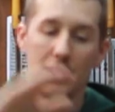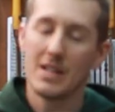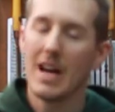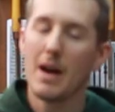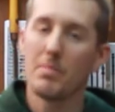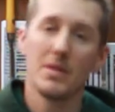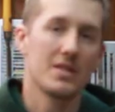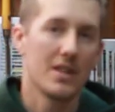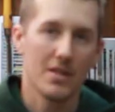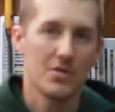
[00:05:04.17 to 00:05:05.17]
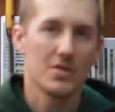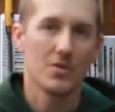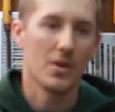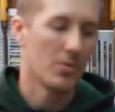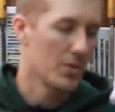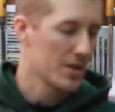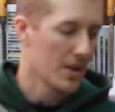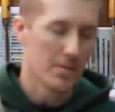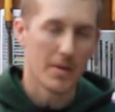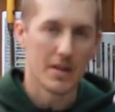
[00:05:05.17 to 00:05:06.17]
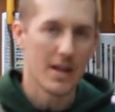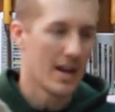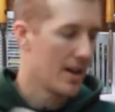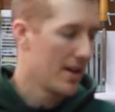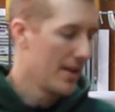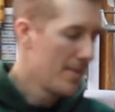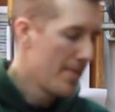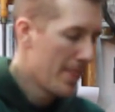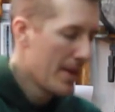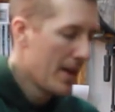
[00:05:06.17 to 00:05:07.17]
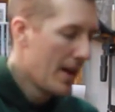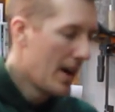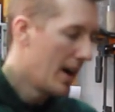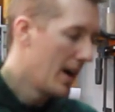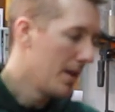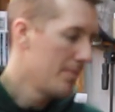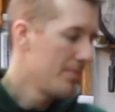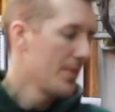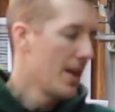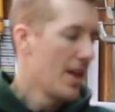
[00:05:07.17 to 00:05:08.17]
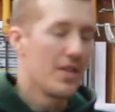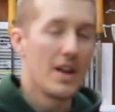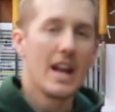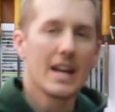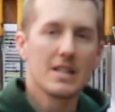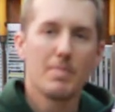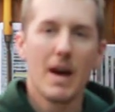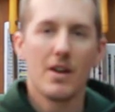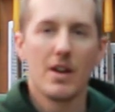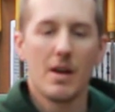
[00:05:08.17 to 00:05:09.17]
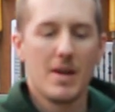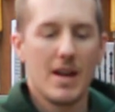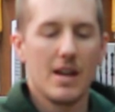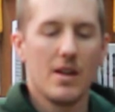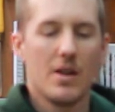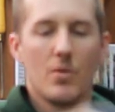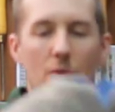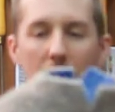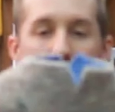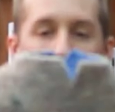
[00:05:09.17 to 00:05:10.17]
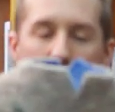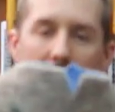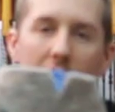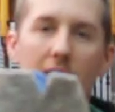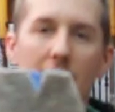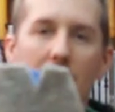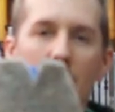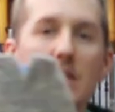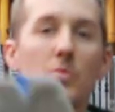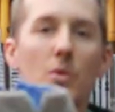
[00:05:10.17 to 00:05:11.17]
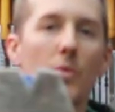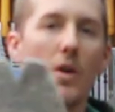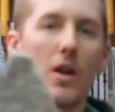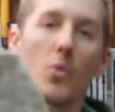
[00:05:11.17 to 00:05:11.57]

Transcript: The top is another story. We'll talk about that. Um, the next pattern I made were these, and these were